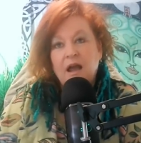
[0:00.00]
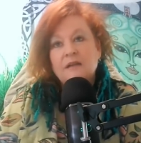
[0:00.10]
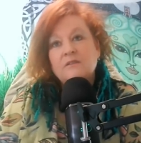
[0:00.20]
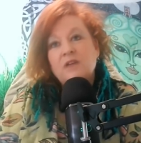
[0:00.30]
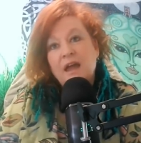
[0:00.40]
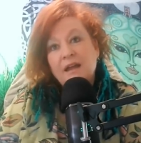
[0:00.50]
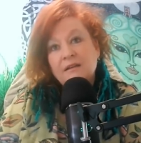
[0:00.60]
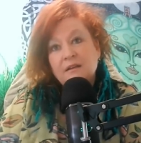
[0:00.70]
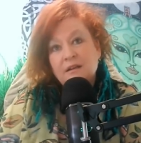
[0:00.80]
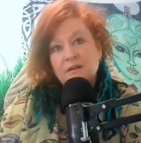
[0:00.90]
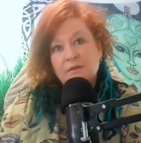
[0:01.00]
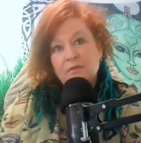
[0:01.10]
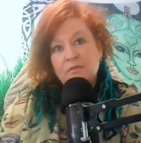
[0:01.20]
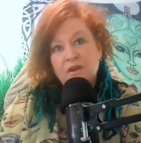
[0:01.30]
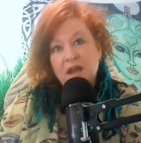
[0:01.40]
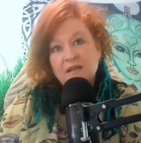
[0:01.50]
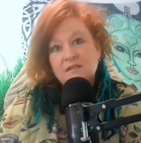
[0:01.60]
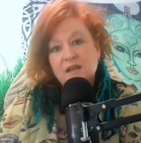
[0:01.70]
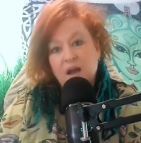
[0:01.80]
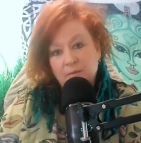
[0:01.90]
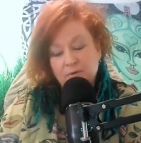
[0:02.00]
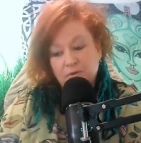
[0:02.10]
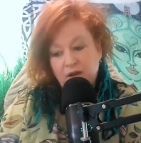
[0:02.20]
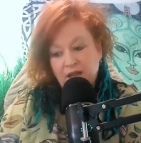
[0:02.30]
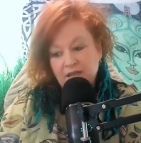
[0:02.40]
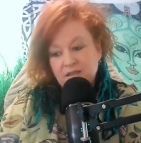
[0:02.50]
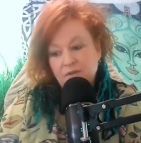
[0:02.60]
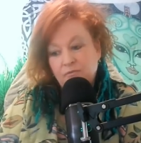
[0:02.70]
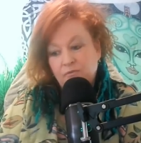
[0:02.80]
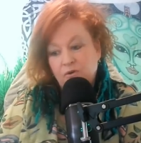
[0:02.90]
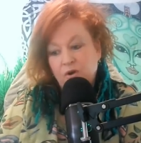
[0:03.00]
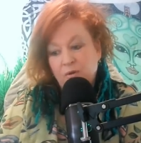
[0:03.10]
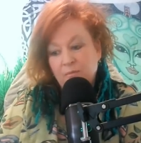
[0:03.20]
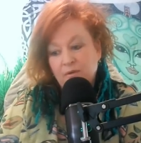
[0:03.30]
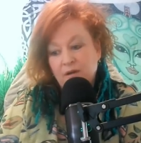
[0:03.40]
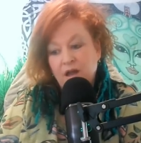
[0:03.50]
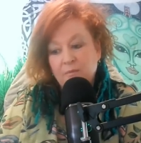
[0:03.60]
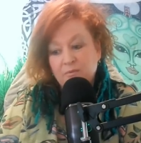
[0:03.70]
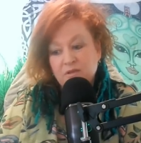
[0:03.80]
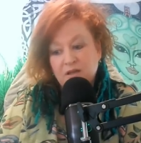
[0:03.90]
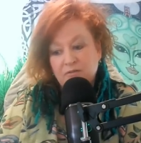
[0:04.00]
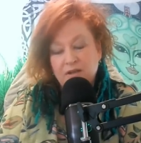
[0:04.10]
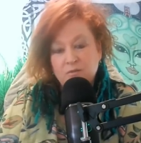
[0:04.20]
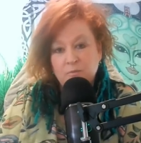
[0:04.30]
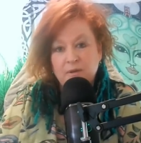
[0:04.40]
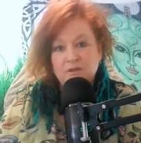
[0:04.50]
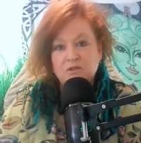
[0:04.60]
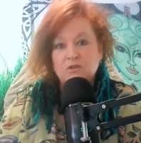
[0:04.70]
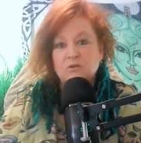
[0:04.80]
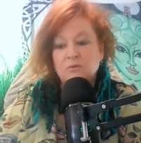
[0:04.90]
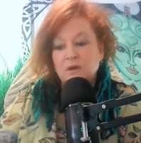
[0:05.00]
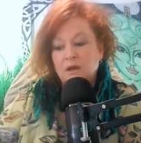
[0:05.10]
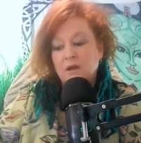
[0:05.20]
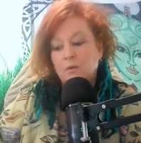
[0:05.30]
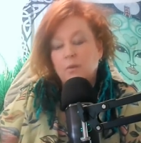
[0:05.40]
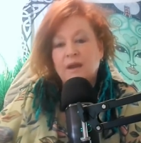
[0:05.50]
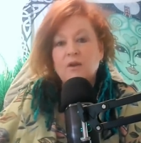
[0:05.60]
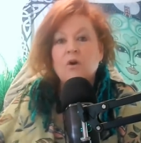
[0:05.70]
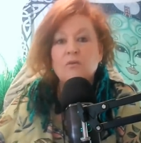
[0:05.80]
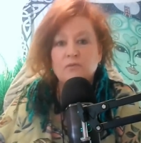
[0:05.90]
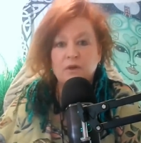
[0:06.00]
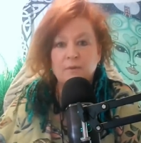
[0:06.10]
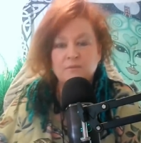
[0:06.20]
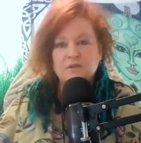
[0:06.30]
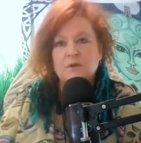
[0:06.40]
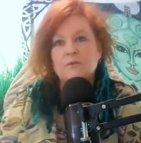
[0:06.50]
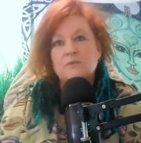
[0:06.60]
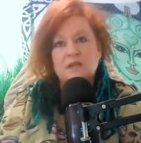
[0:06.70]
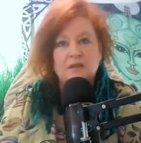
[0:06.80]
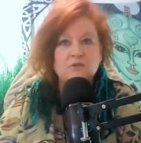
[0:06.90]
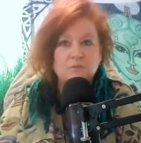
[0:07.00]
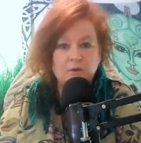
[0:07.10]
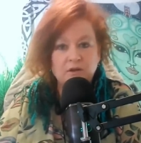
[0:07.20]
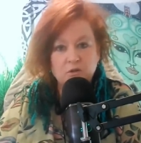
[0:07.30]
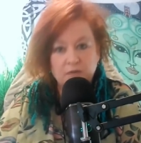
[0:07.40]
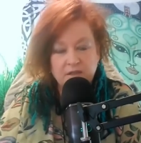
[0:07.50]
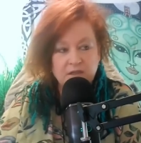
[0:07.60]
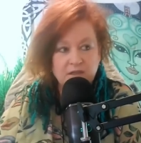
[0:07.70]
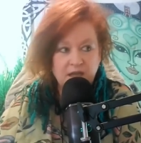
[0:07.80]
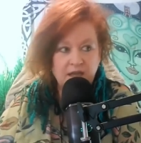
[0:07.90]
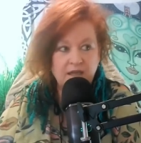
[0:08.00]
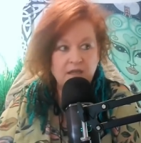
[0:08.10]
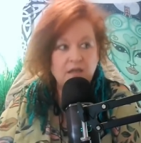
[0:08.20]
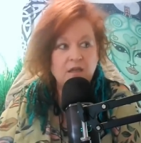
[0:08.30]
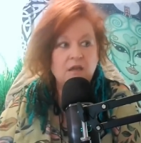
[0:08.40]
And then the next upgrade from herbal cigarettes would be to wean off them. So say you're smoking 20 a day.